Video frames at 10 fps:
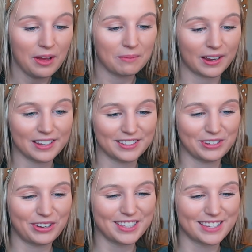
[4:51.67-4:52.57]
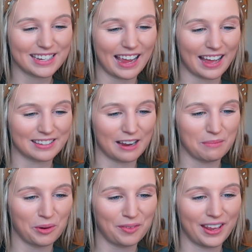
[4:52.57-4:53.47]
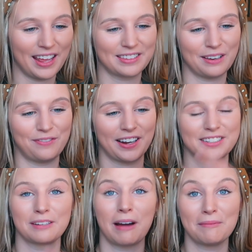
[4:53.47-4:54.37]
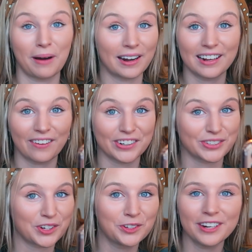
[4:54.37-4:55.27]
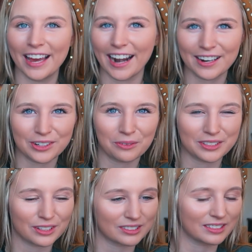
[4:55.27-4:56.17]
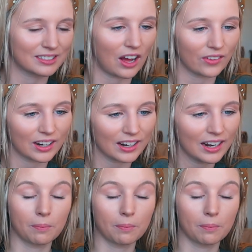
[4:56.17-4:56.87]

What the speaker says: because you can see as I move it, it's affecting my body body color too, and I don't want to look discolored.